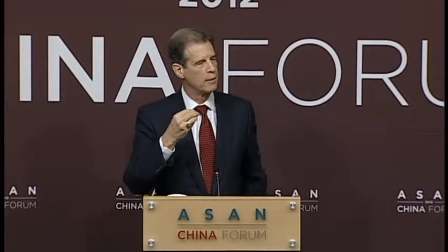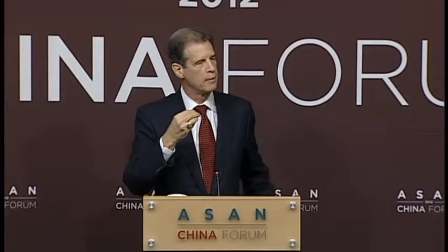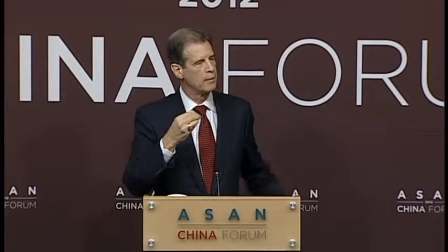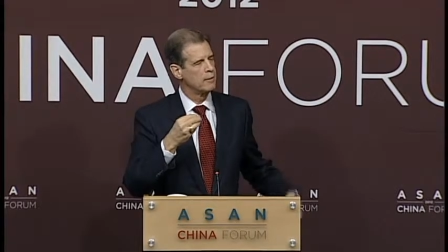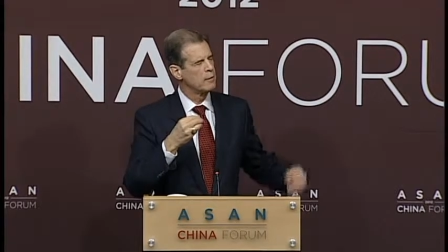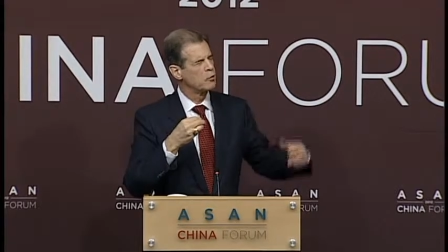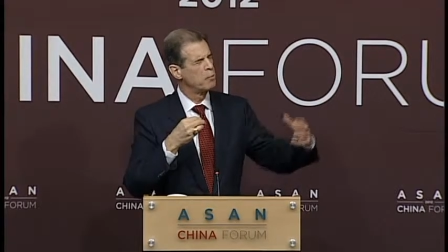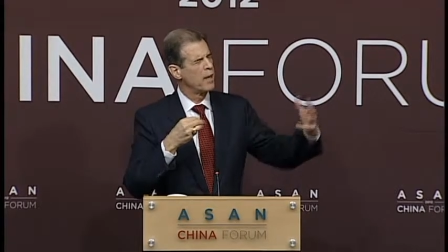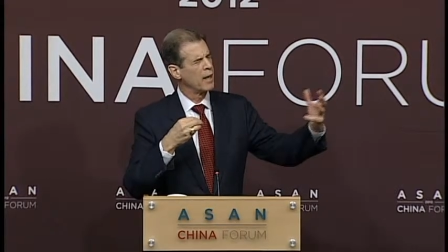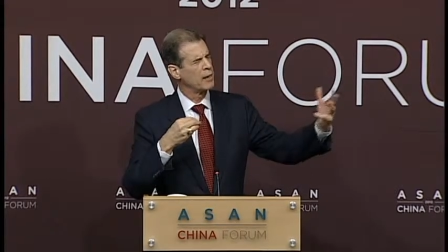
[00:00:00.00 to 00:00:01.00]
looks
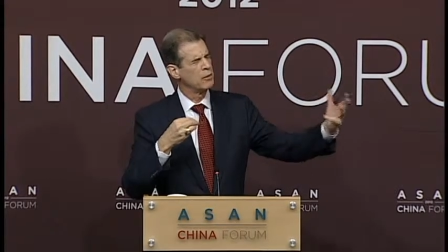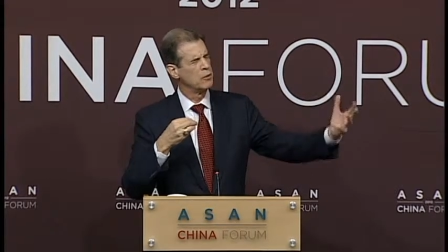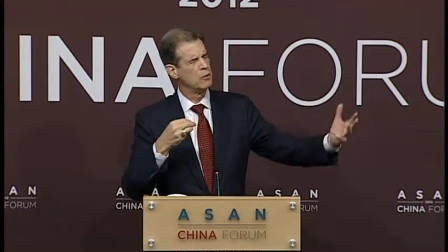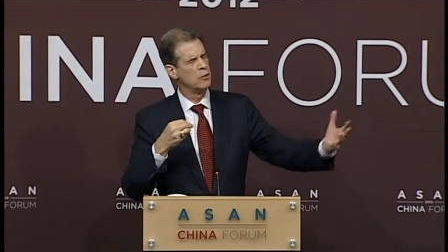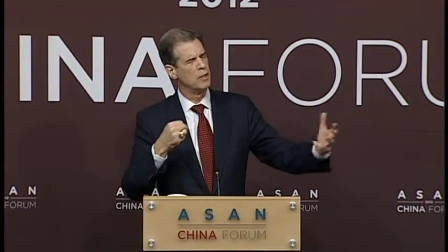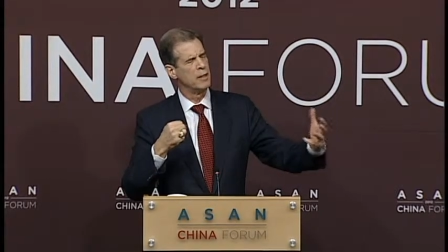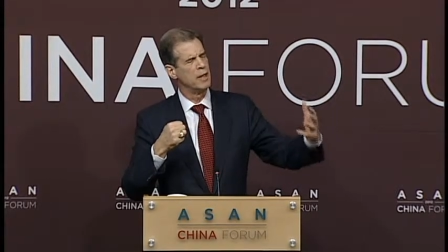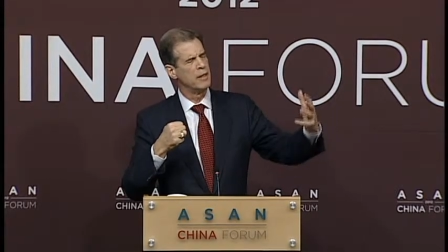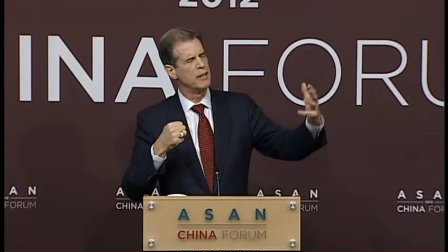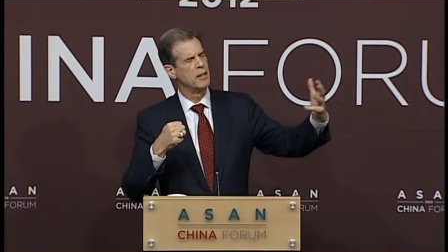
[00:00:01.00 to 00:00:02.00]
back to an
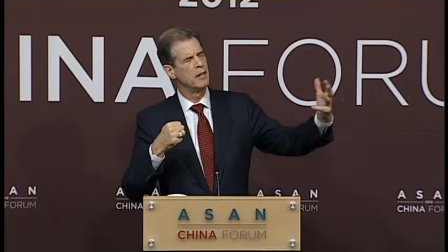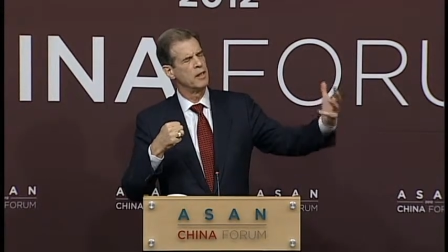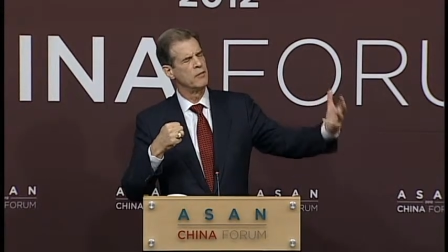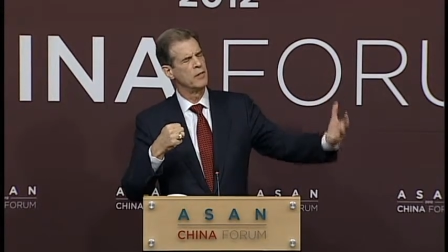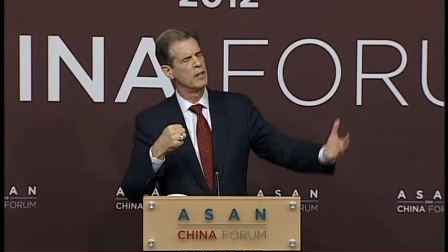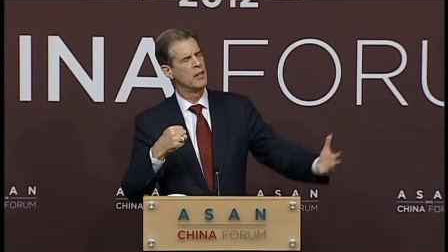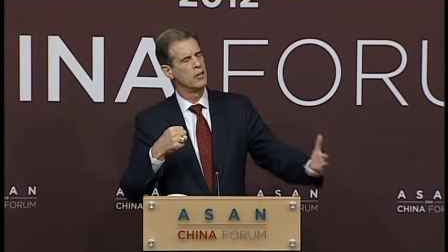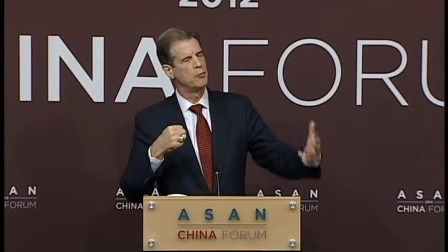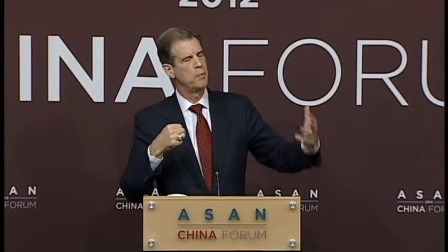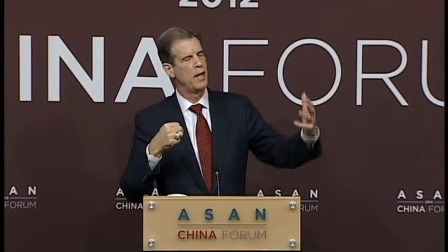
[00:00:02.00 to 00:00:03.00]
idyllic
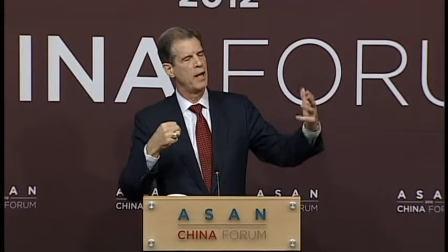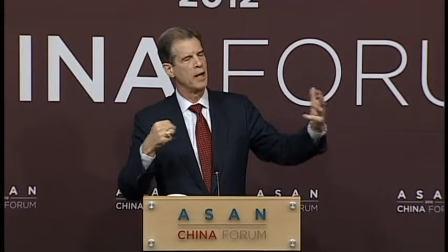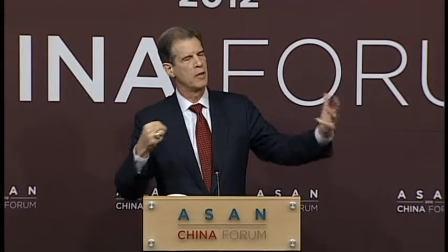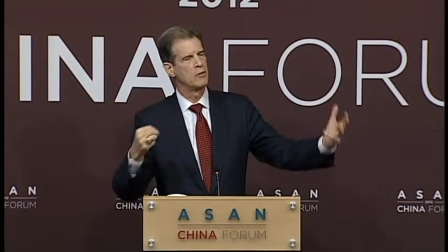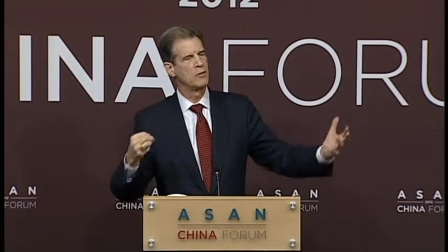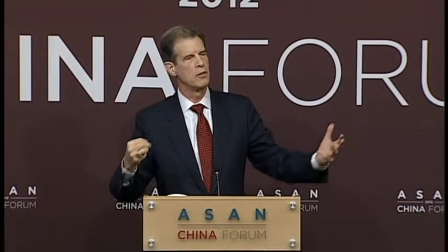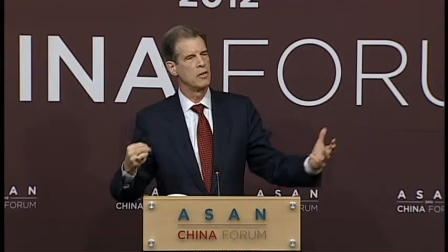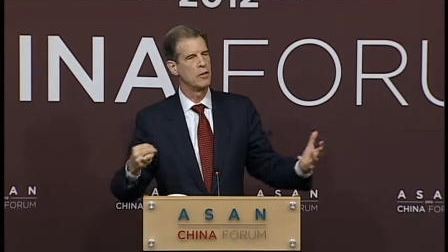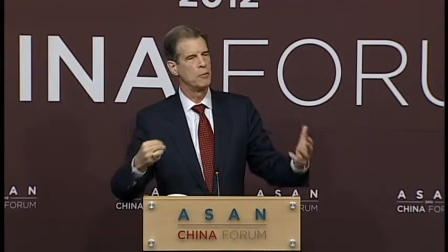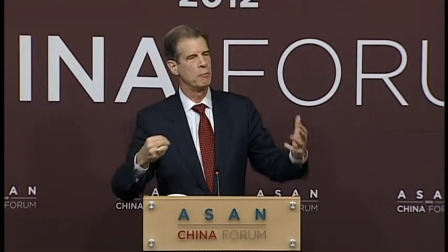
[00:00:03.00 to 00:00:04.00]
village past
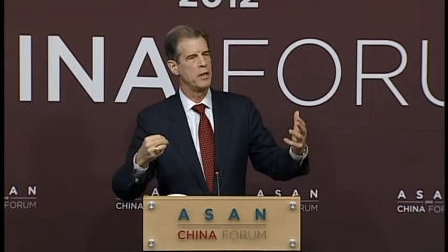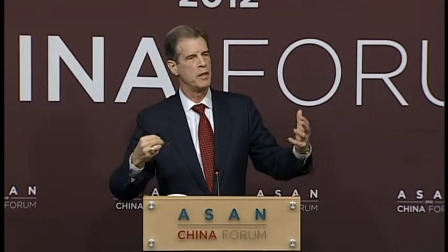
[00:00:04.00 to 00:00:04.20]
that can